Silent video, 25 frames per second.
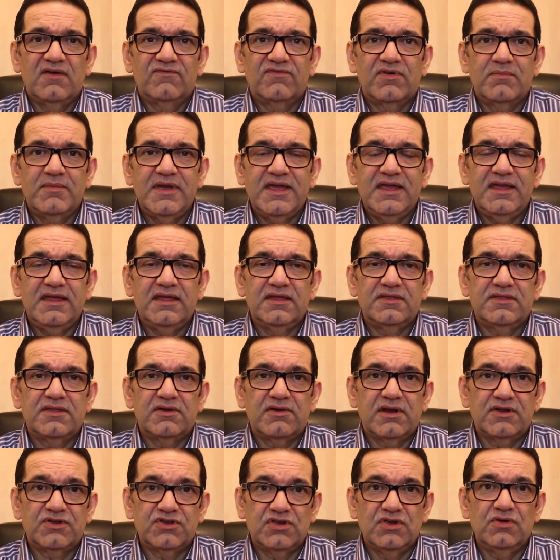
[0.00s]
For me,
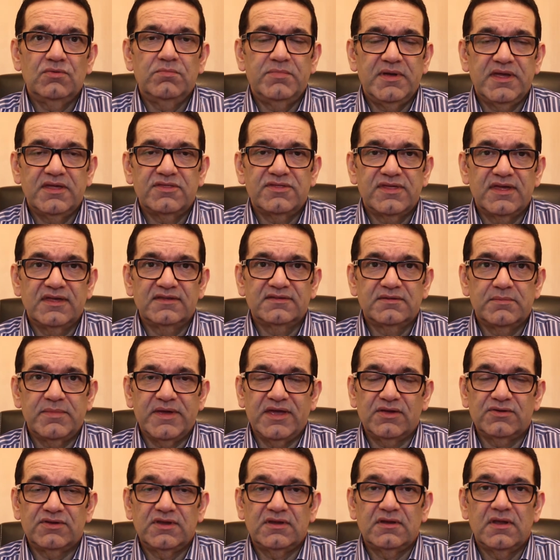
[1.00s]
there are two big things
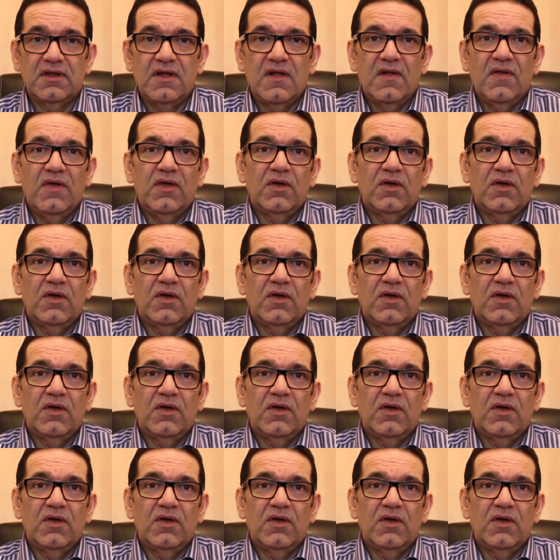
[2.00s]
about it.